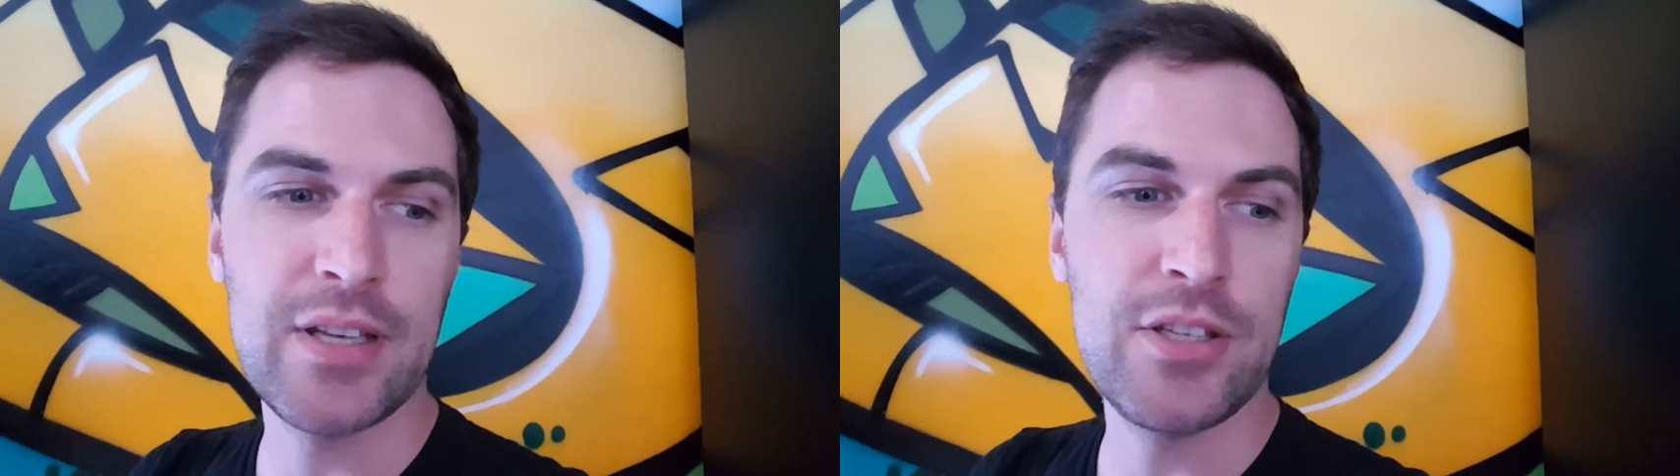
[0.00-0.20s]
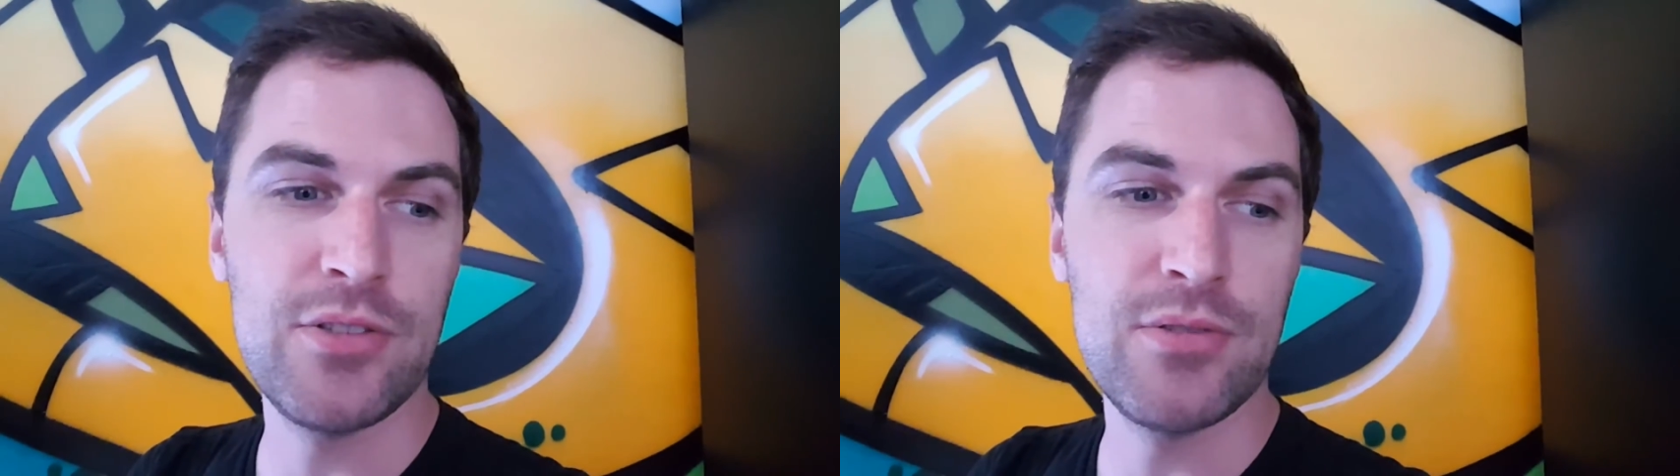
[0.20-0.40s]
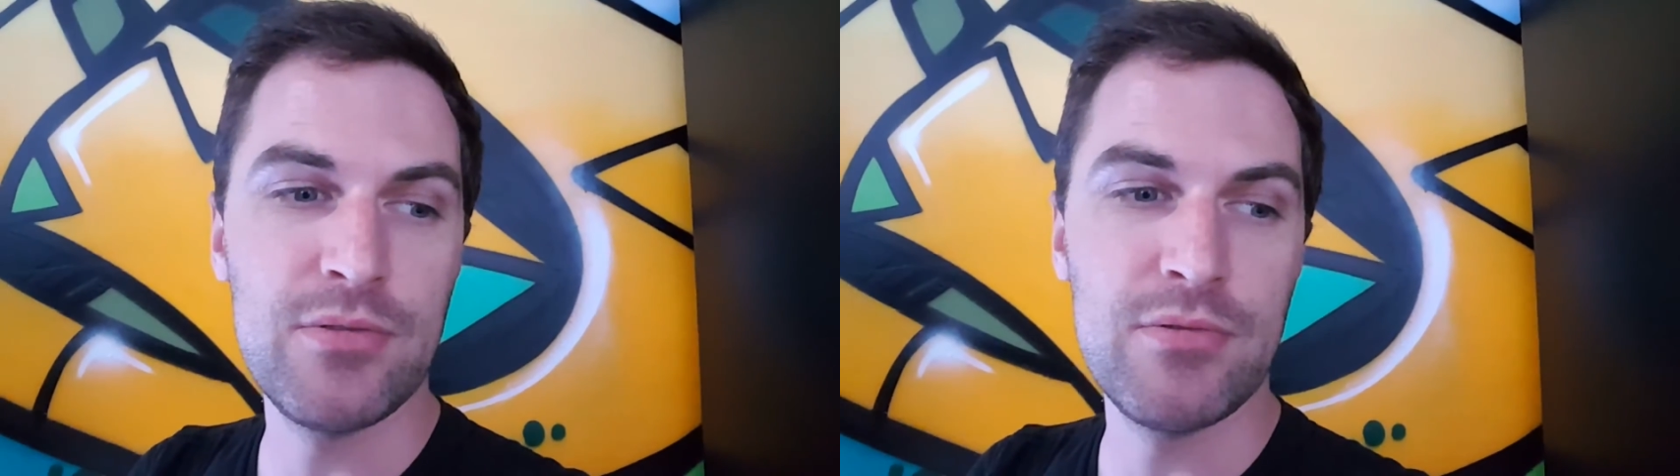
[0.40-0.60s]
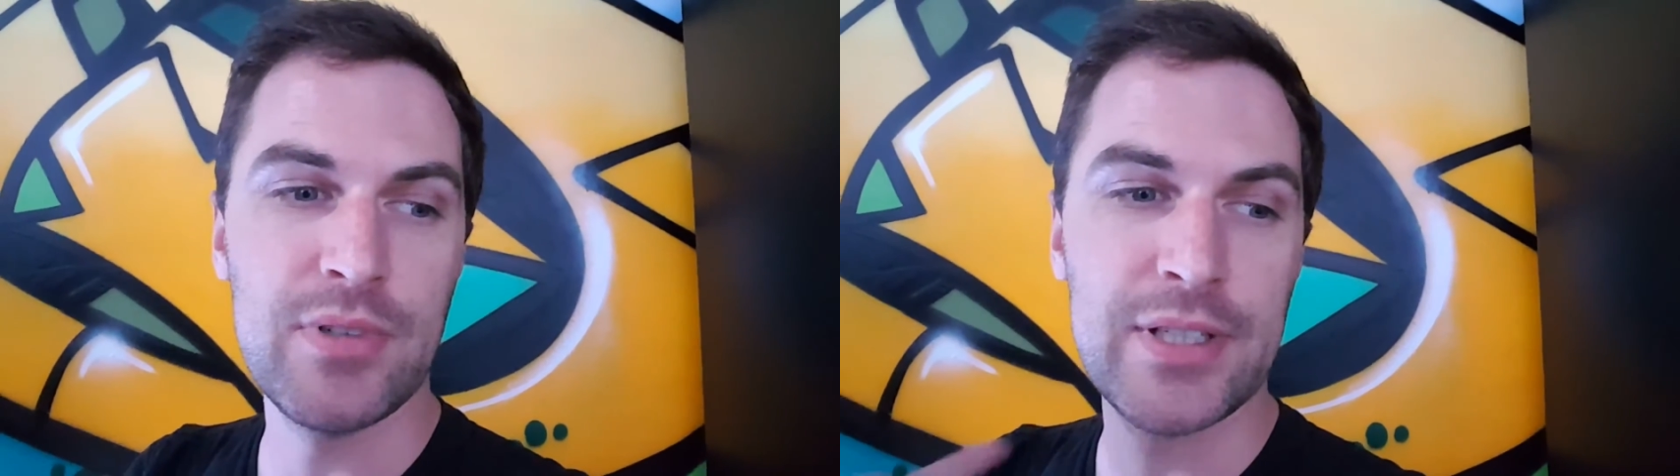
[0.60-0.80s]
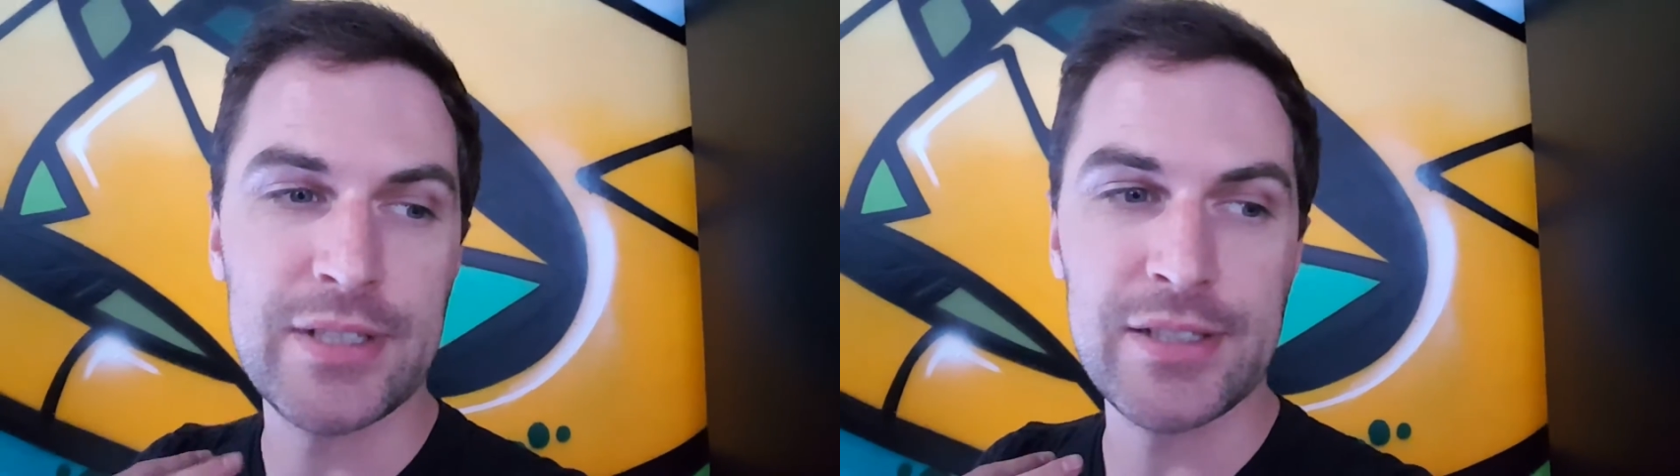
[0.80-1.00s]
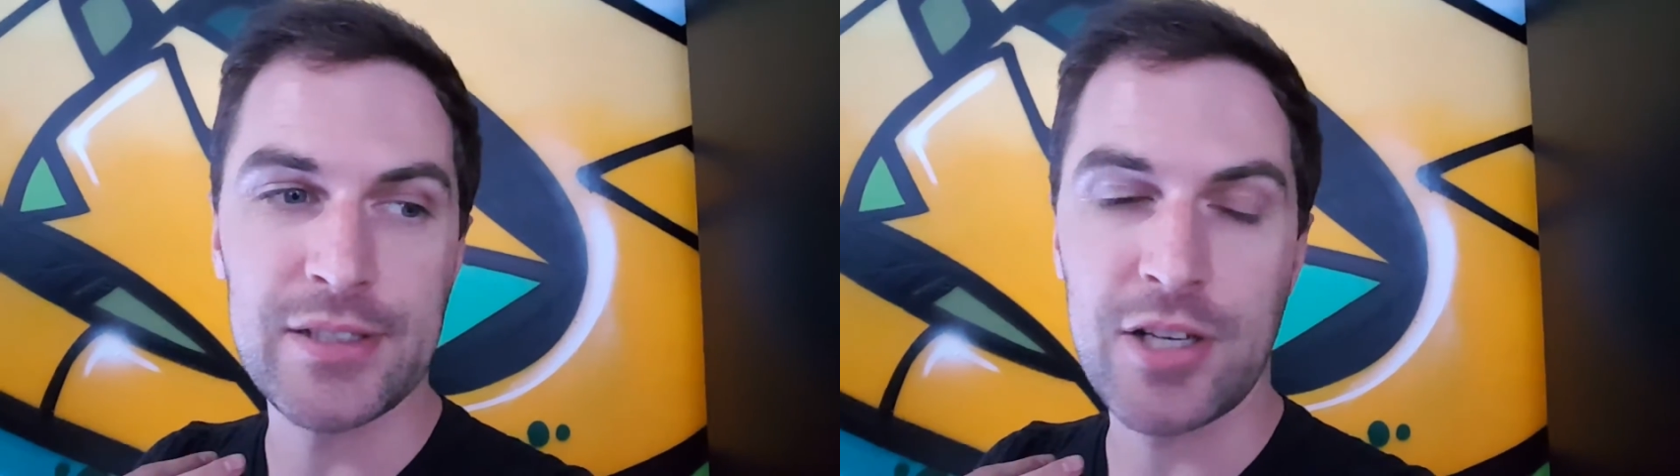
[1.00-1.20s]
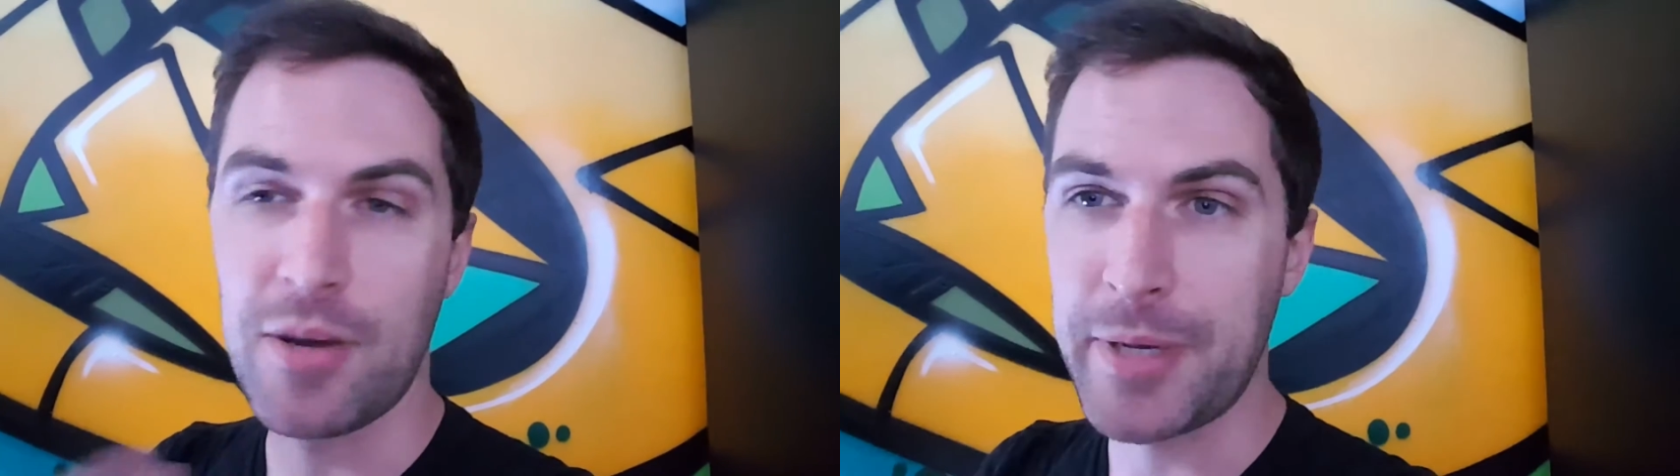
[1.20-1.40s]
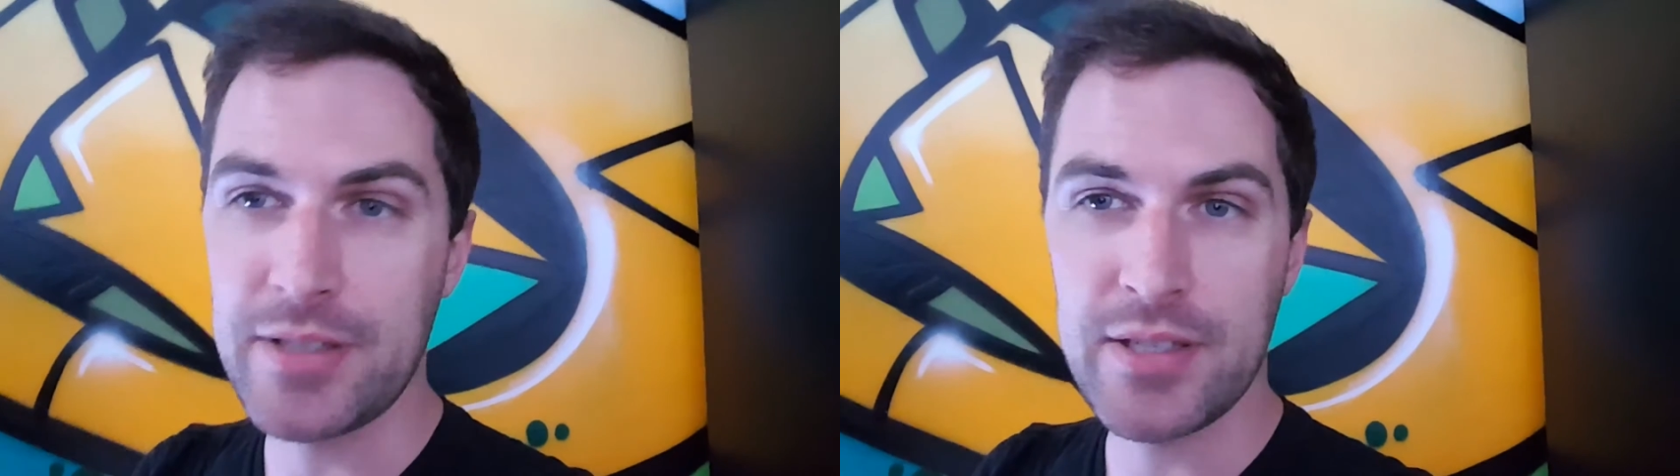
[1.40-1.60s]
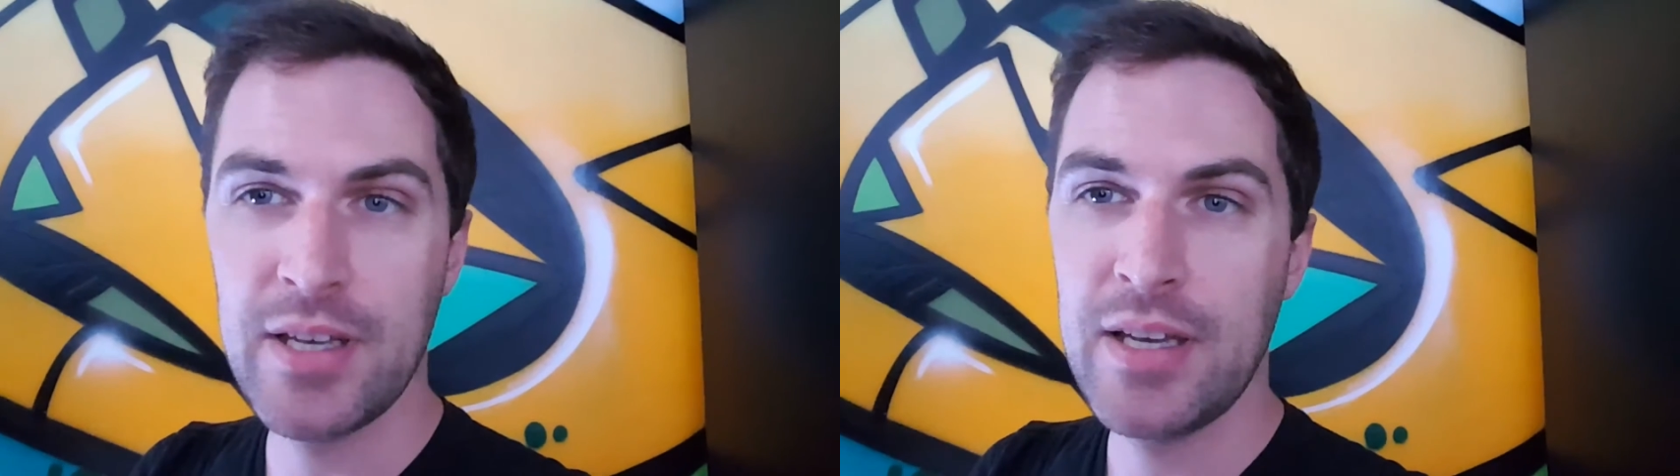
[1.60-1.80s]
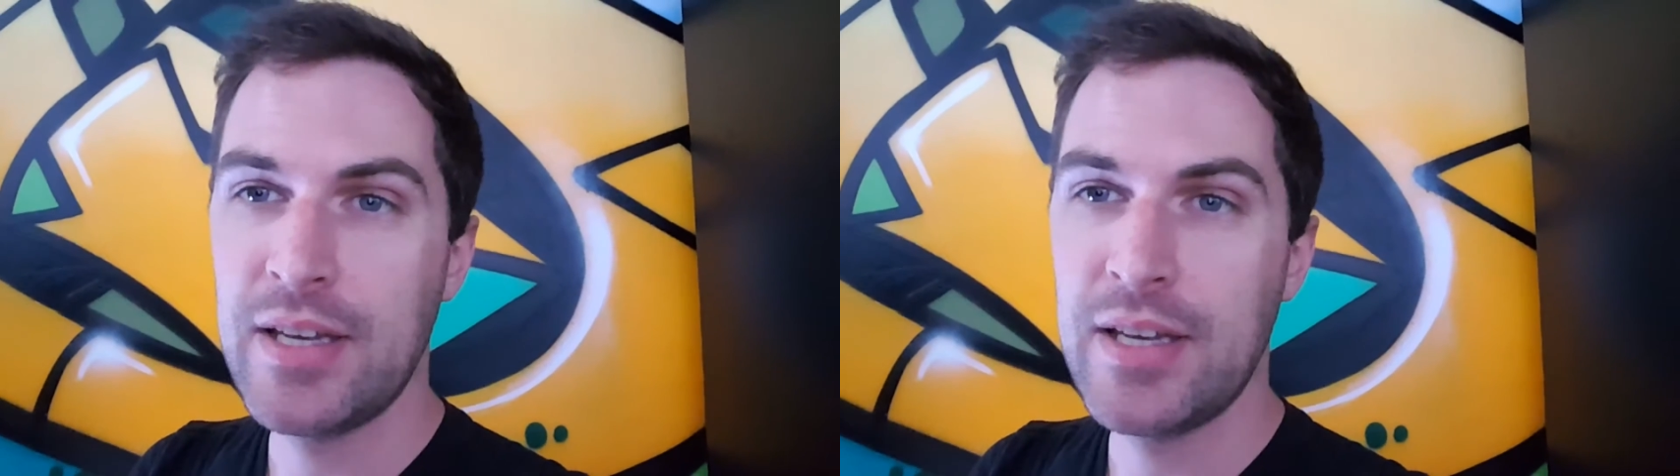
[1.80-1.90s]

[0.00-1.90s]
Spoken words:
that you comment,